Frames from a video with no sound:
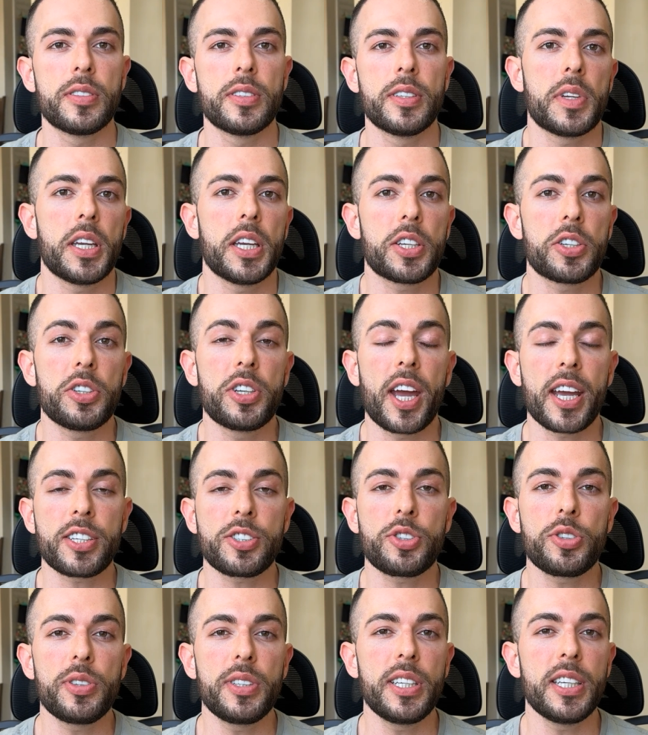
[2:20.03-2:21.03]
it could
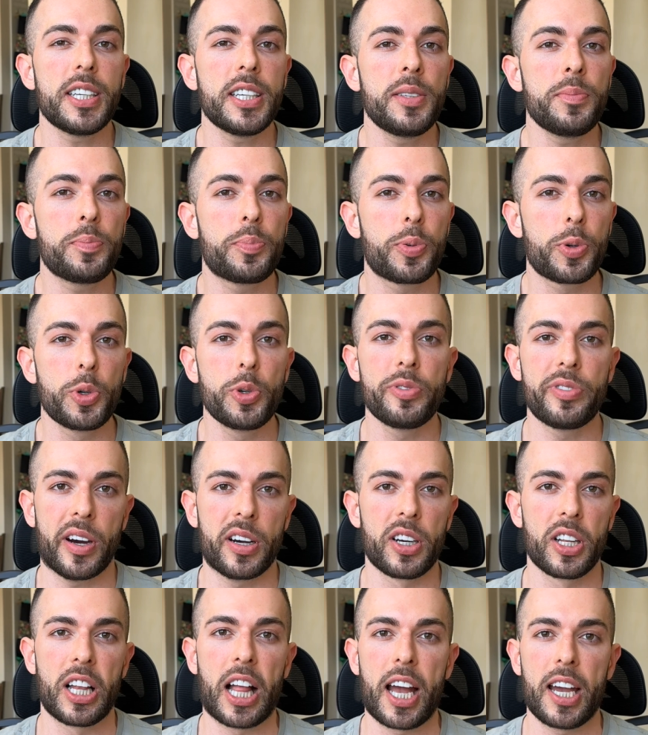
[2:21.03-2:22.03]
actually improve our
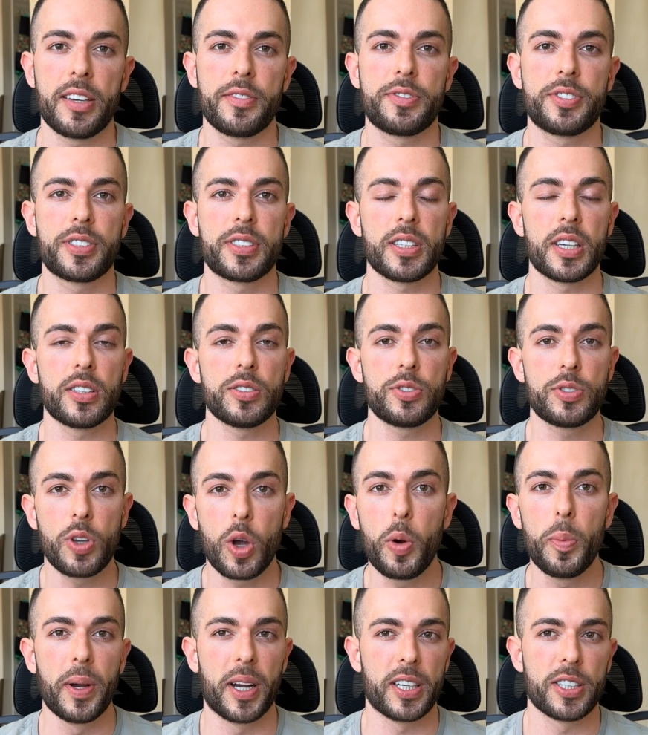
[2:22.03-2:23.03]
lives so
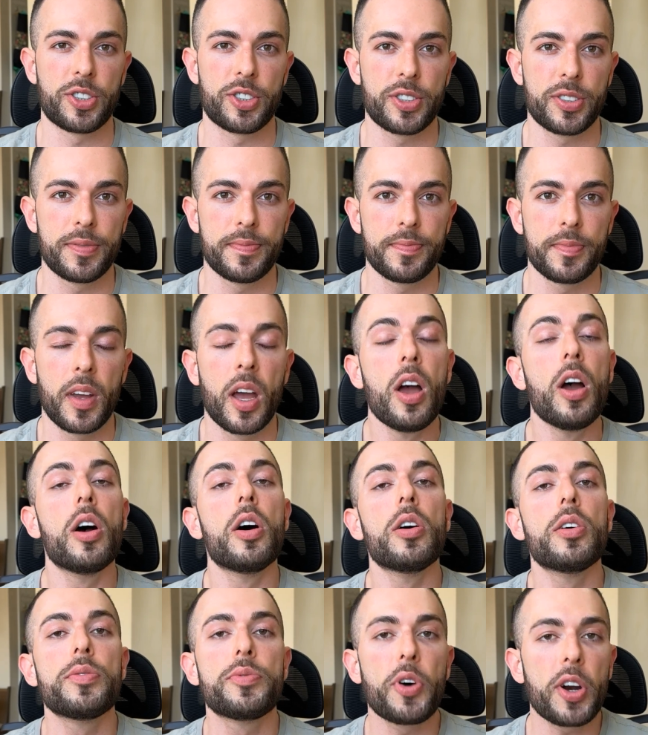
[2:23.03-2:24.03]
much.
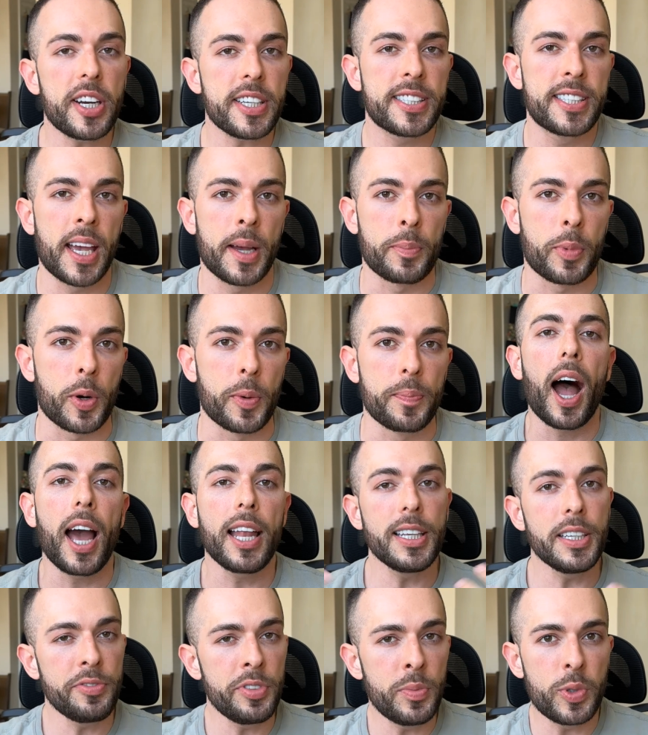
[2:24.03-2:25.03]
For example, I
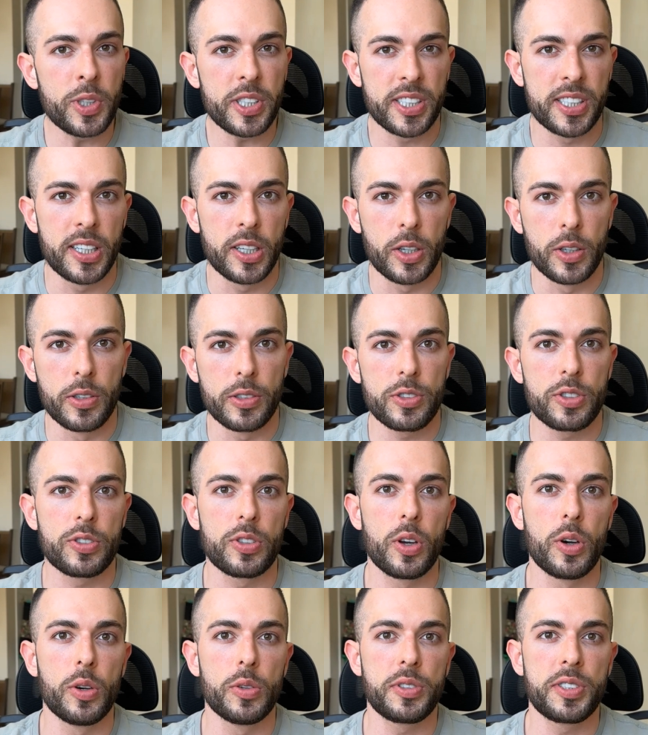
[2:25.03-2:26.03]
live in Brazil,
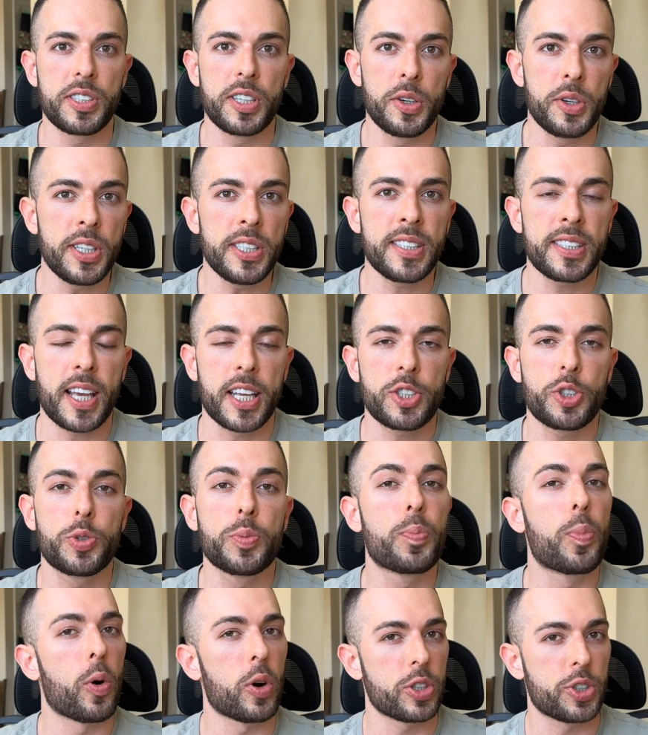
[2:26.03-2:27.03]
so Siri is set to
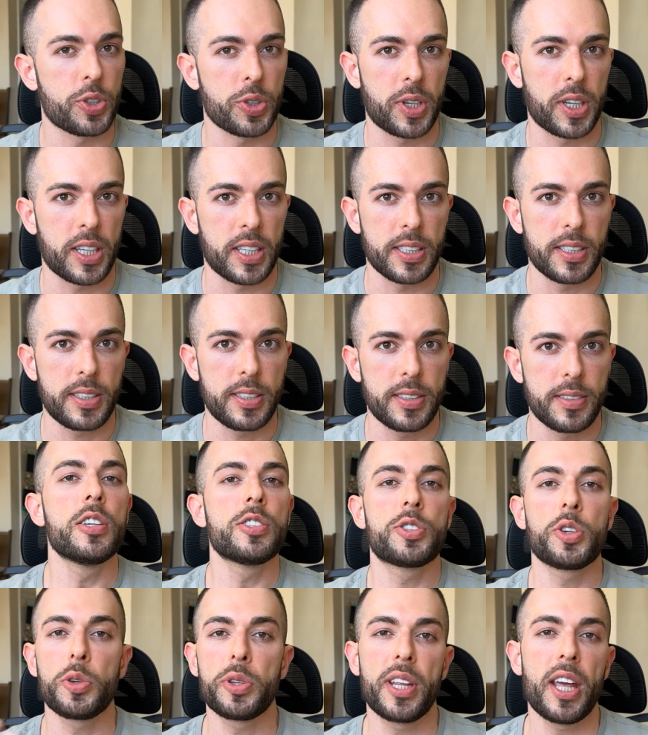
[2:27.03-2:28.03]
Portuguese,
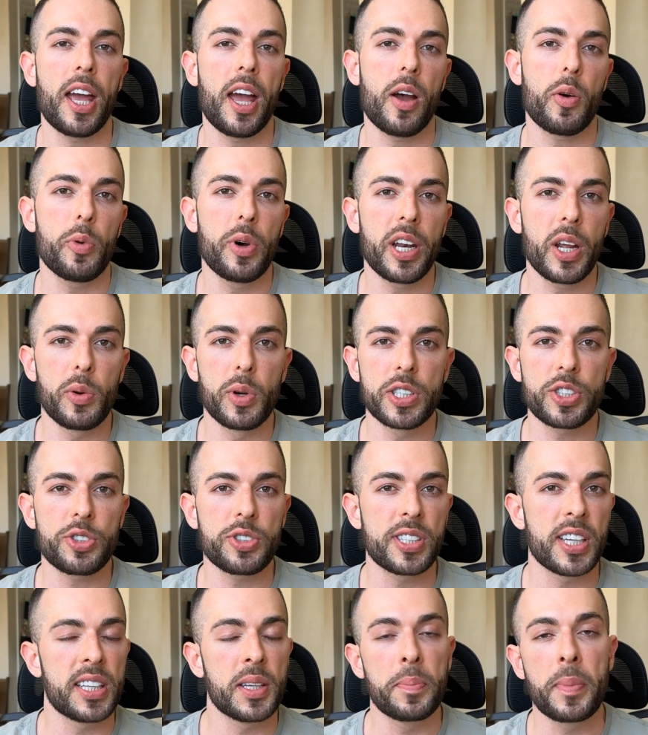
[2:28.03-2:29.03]
so that when I want to
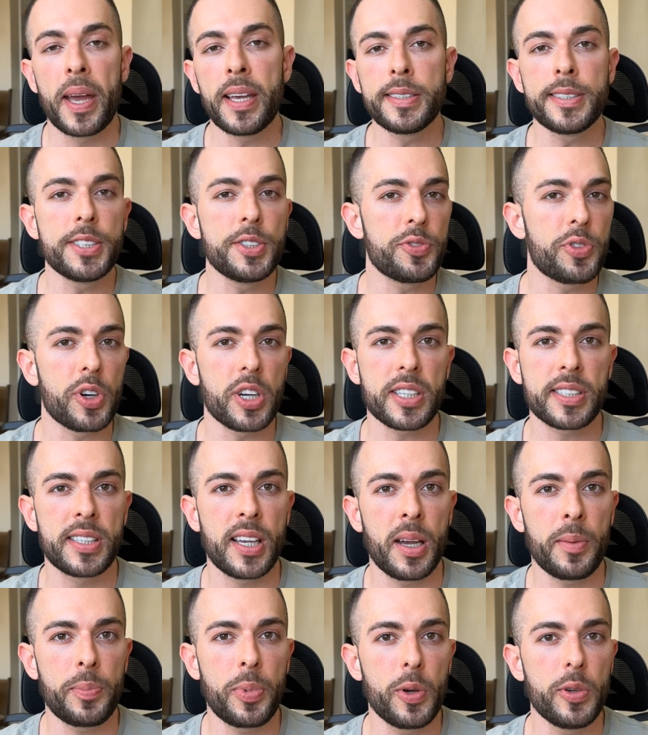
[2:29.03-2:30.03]
send a message, for
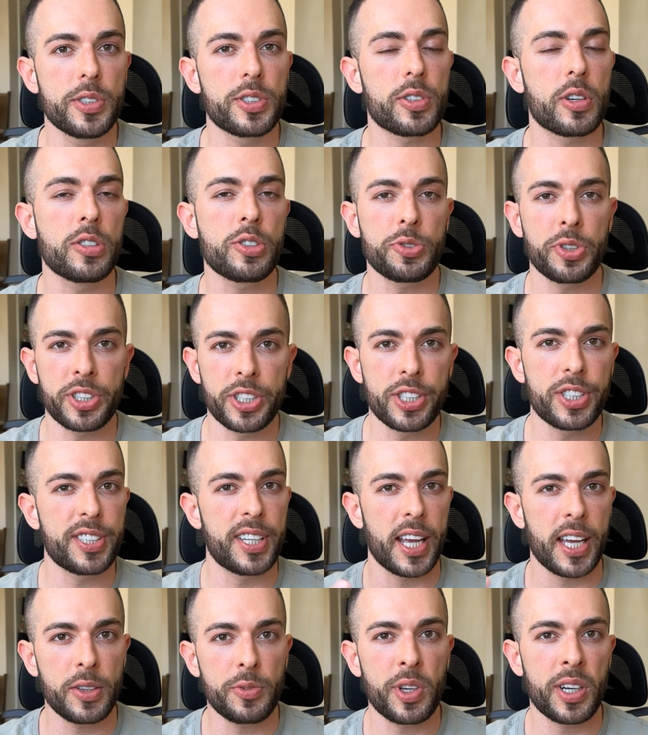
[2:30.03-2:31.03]
example, it's going to
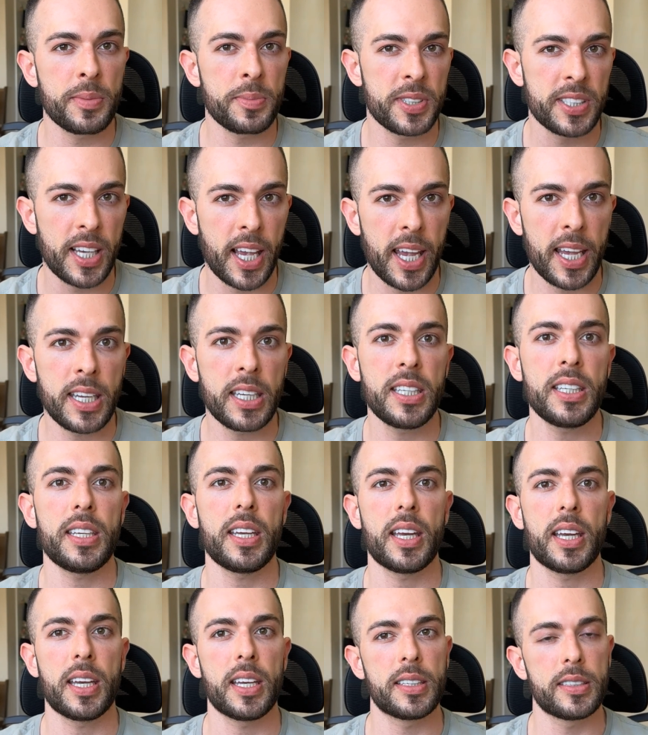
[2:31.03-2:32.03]
understand what I'm saying
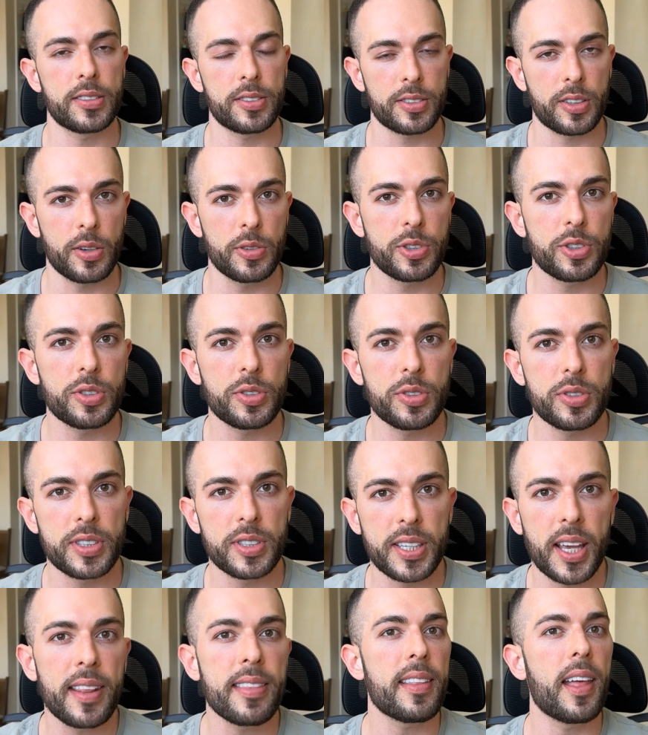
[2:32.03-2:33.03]
and it's going to
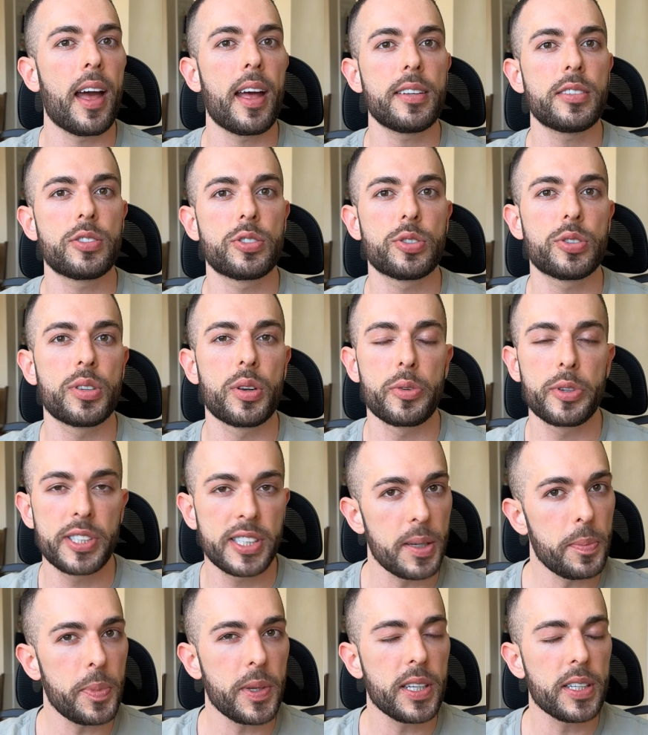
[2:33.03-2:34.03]
send that to the
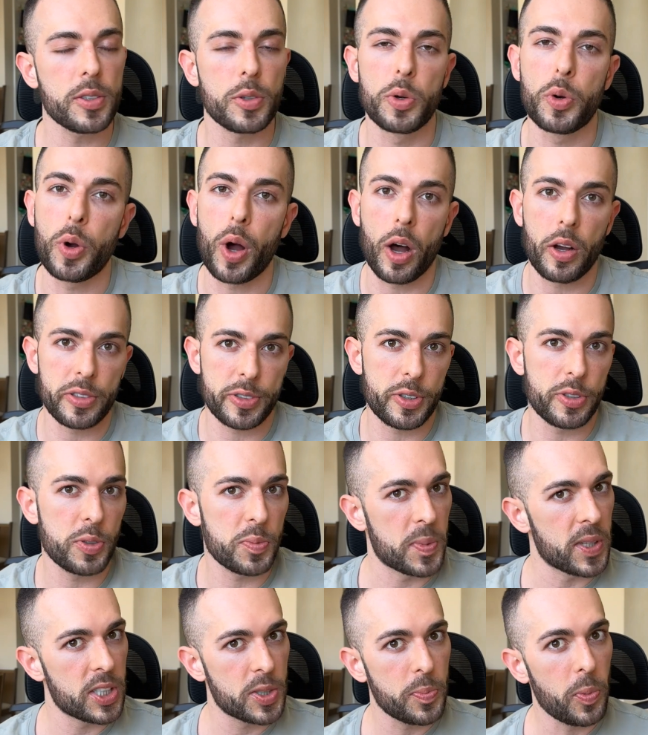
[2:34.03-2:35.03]
recipient who also
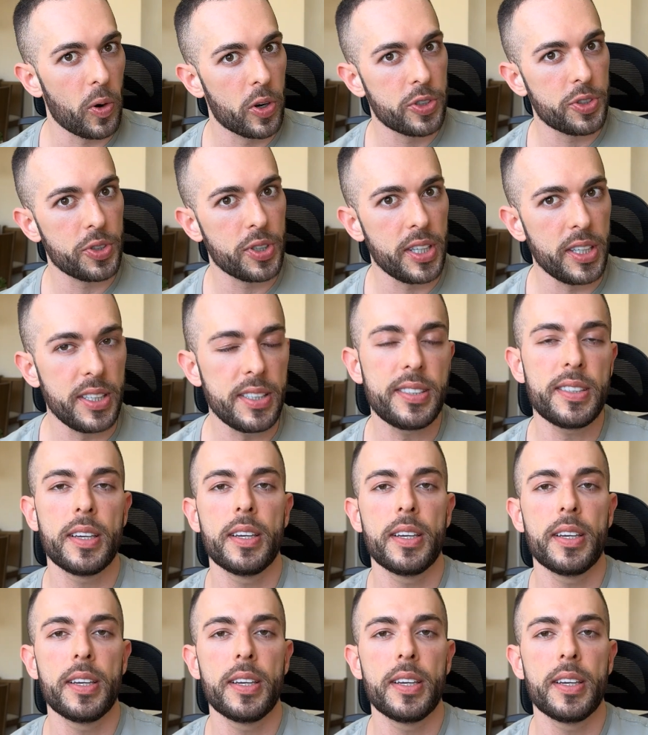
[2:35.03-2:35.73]
speaks Portuguese.